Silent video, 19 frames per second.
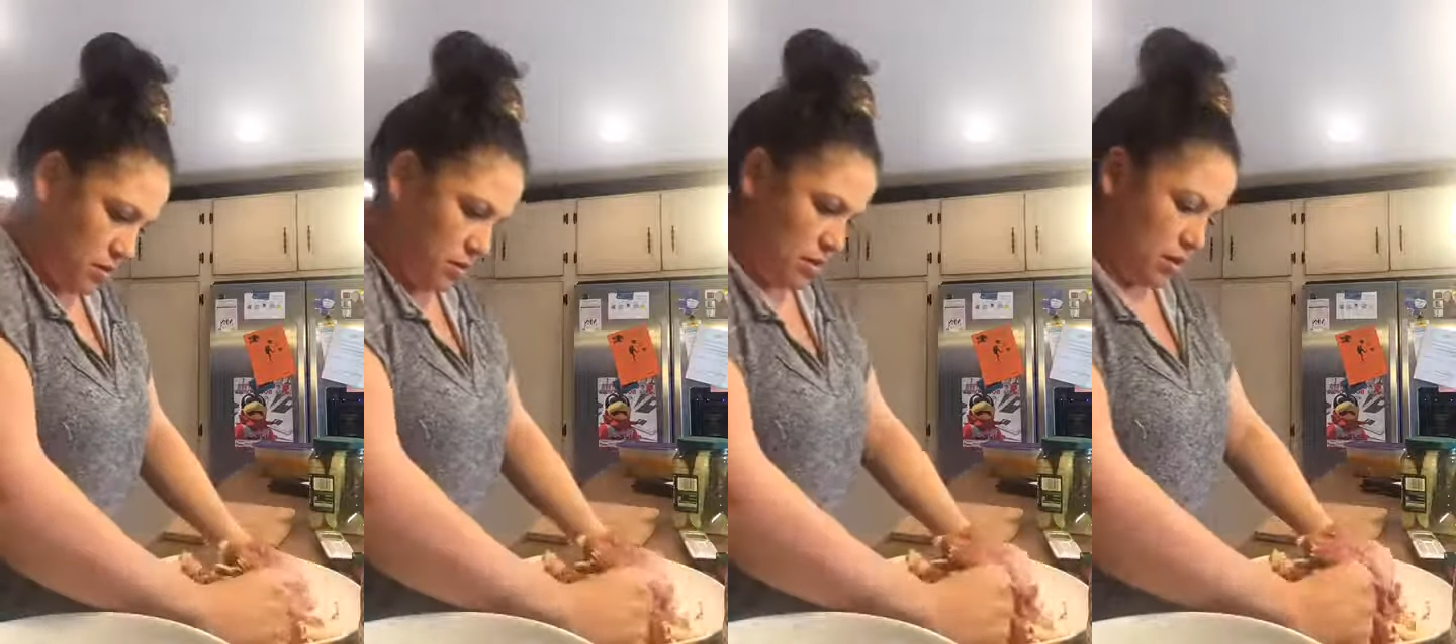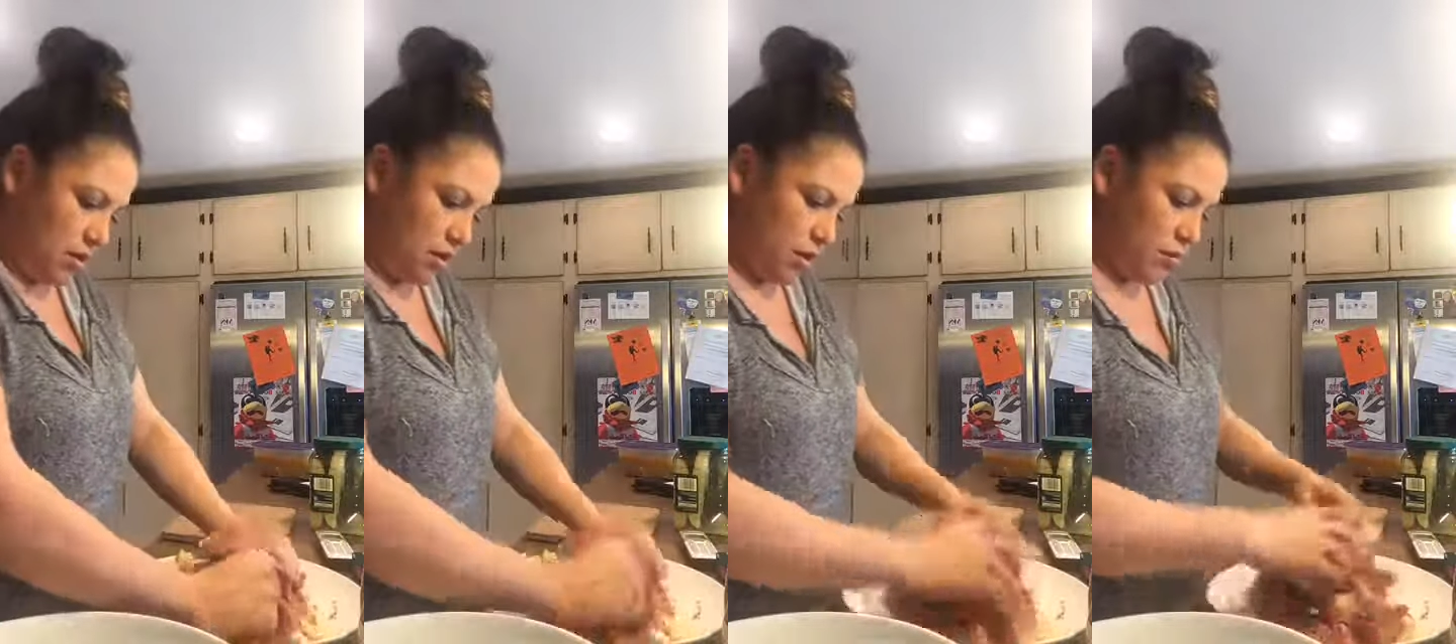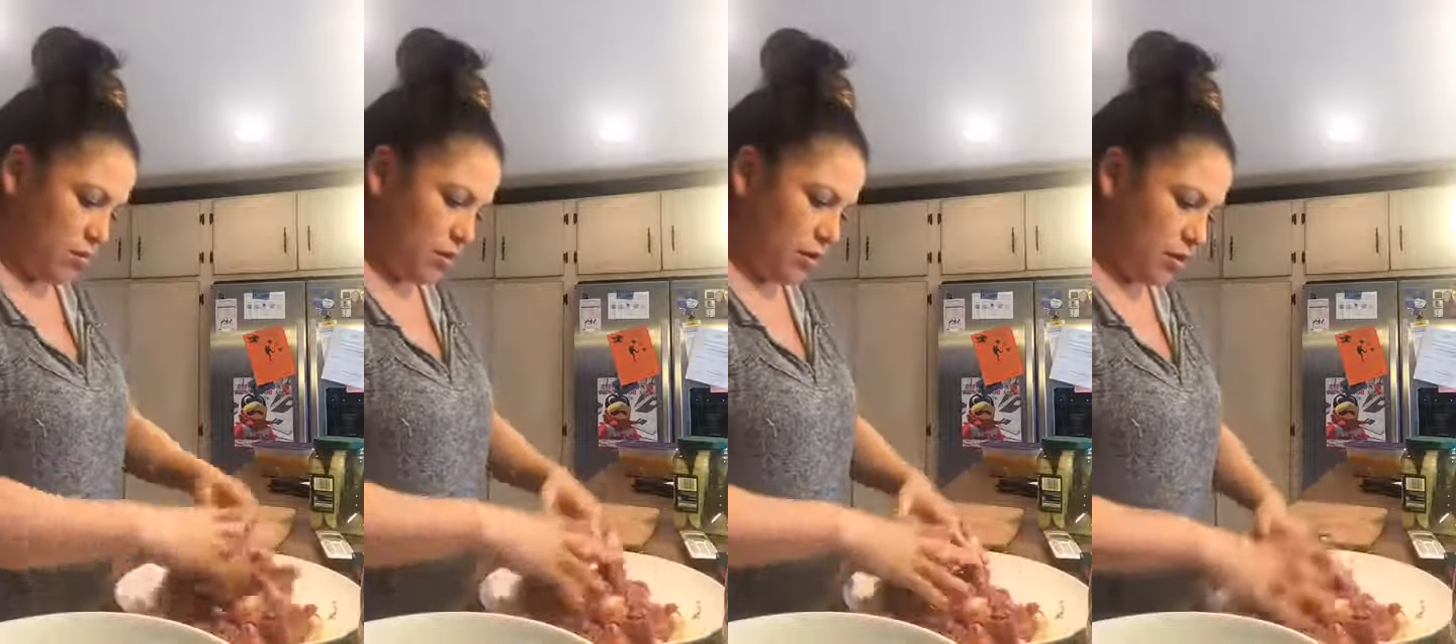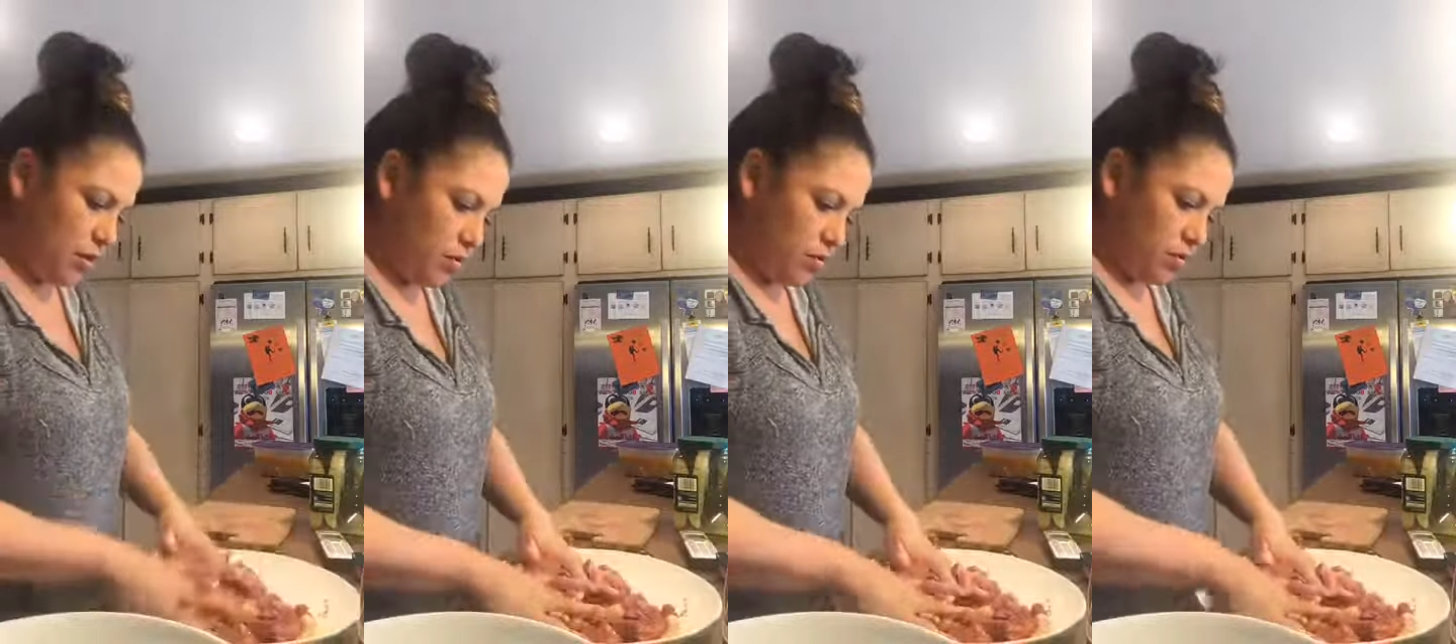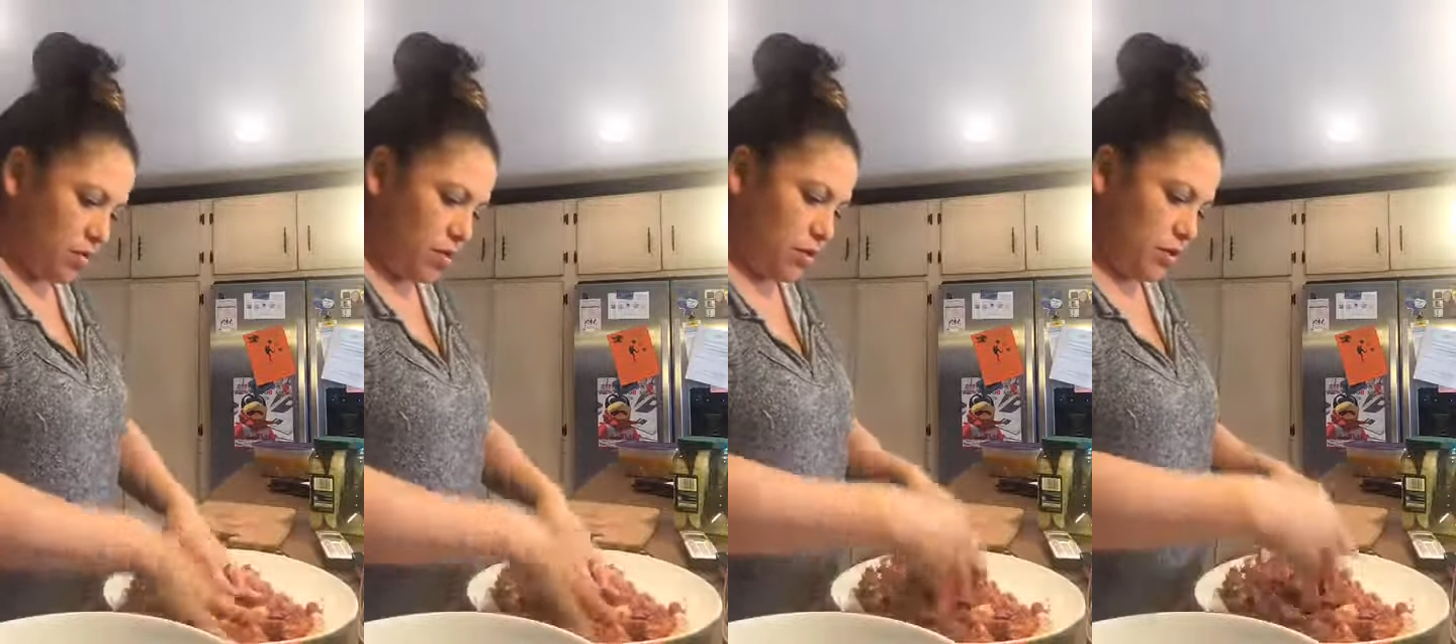And then we're gonna
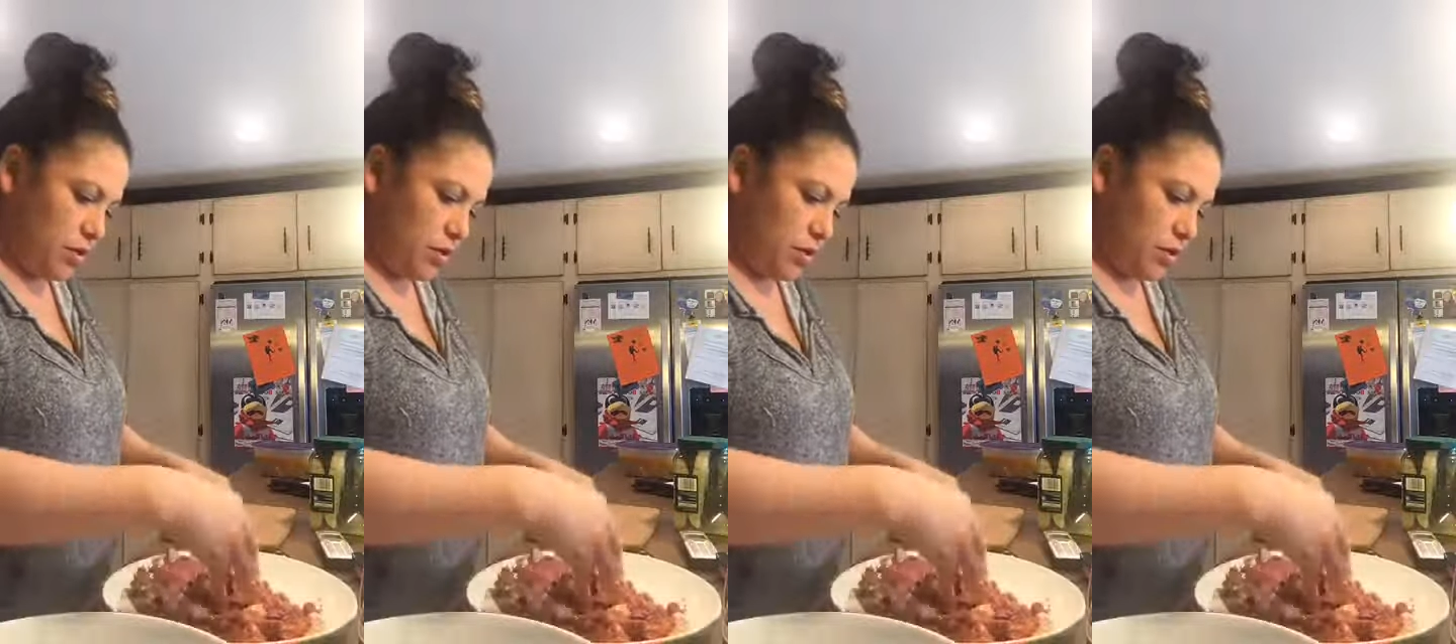roll